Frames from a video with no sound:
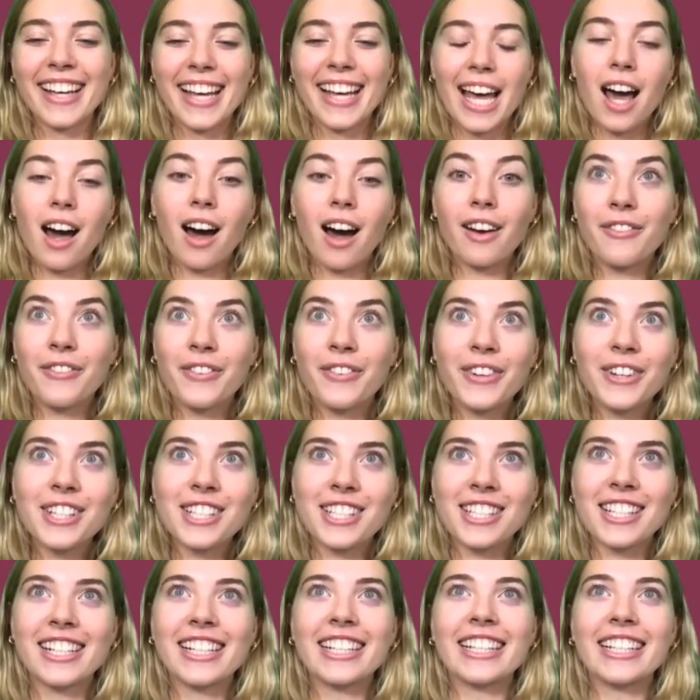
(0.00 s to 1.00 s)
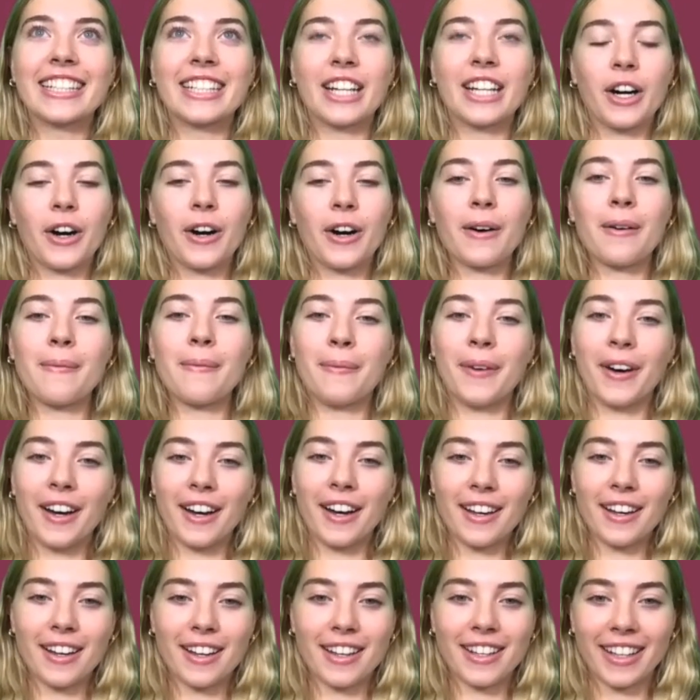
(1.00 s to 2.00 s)
Unfortunately not,
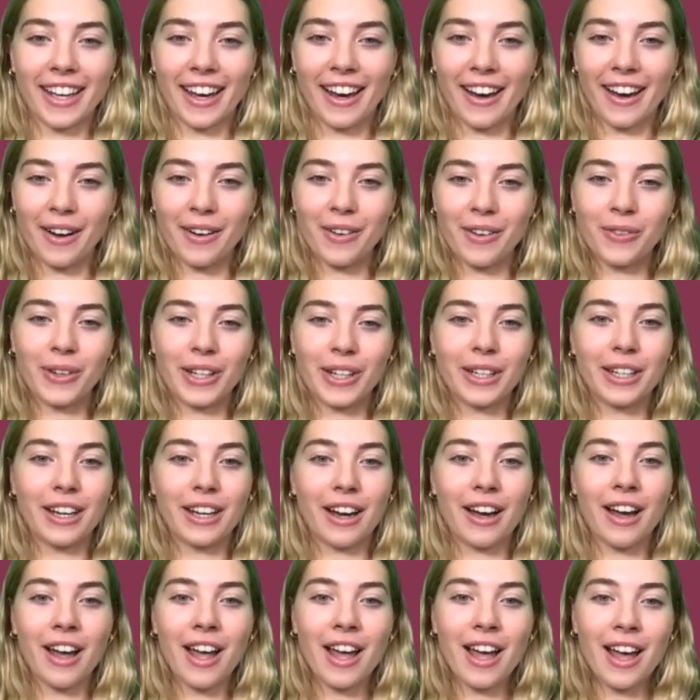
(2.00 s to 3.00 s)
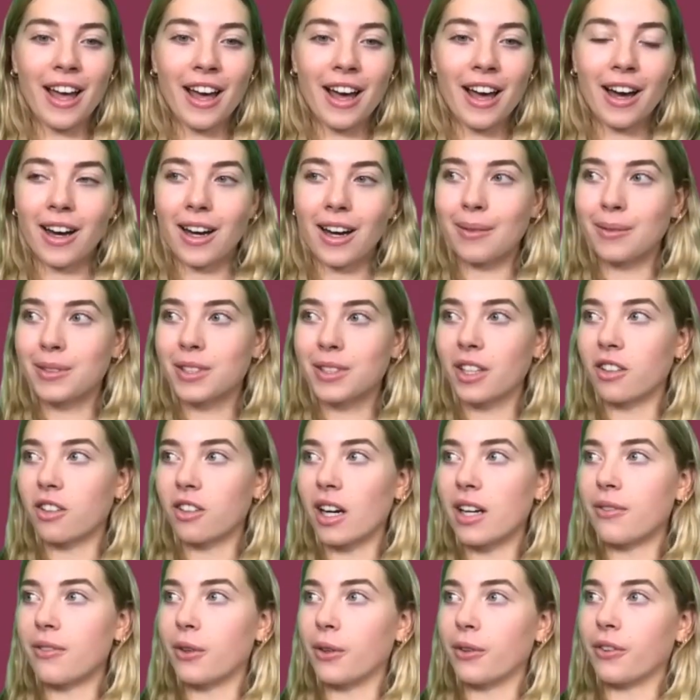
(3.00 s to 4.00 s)
but yeah, I'm so
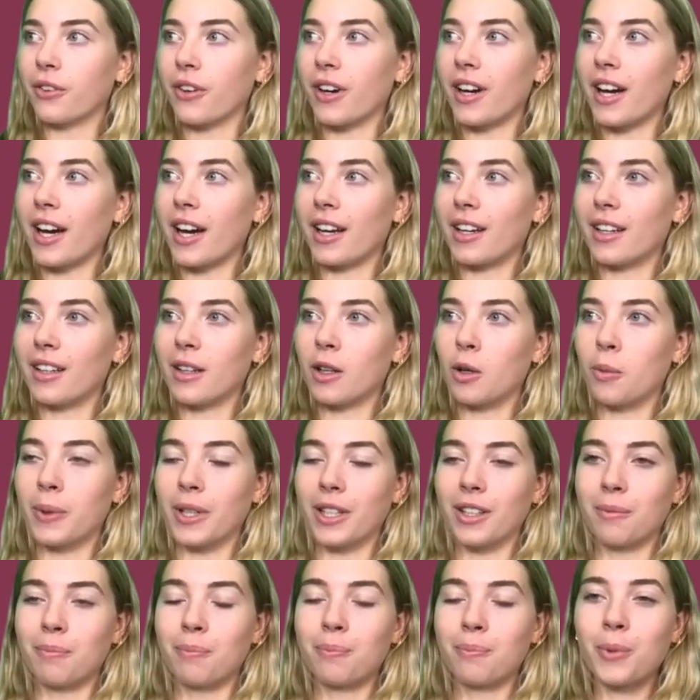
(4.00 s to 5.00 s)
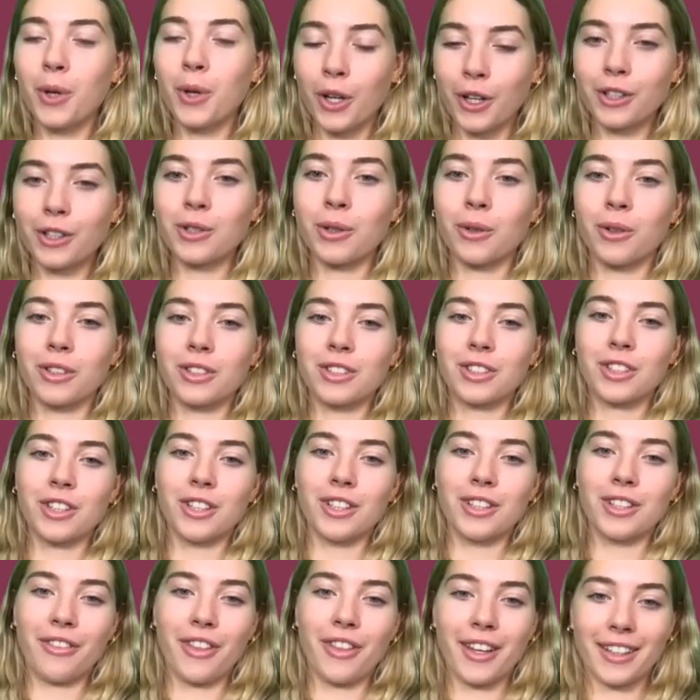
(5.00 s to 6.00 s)
grateful for it, and it'll be put towards
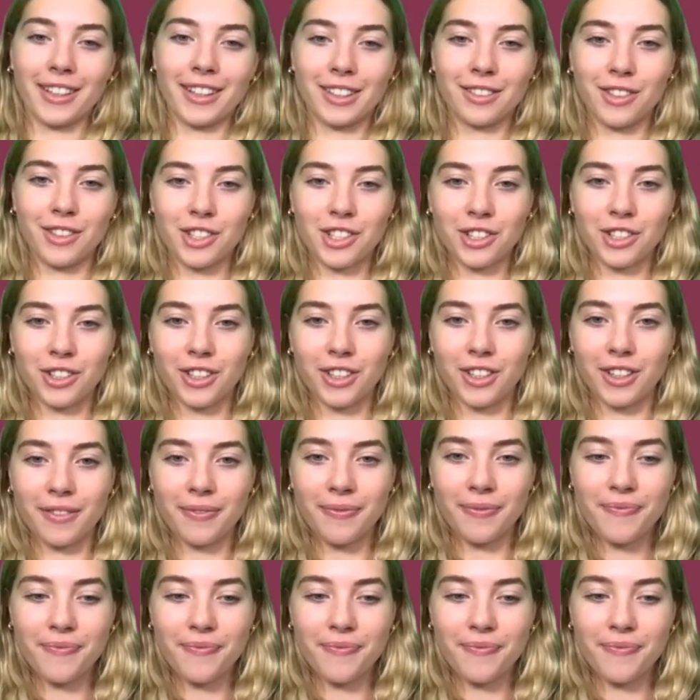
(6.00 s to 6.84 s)
good things for sure.